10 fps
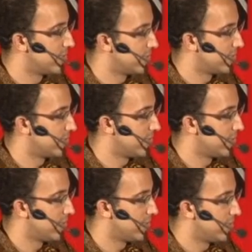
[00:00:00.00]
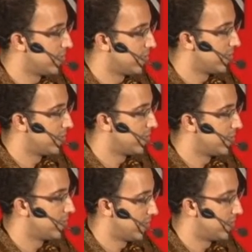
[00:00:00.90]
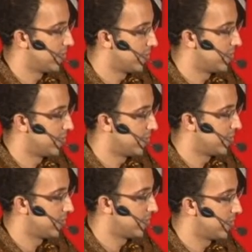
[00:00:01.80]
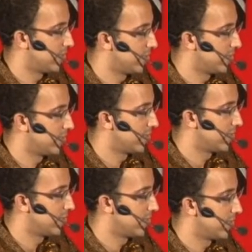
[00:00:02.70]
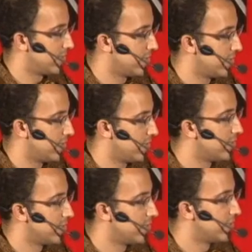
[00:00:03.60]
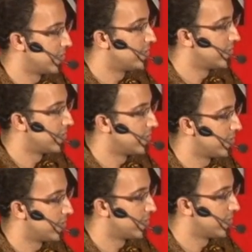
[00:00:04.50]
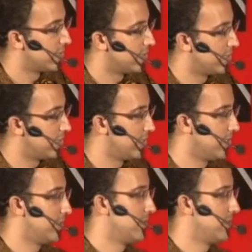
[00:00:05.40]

The person shown says nothing.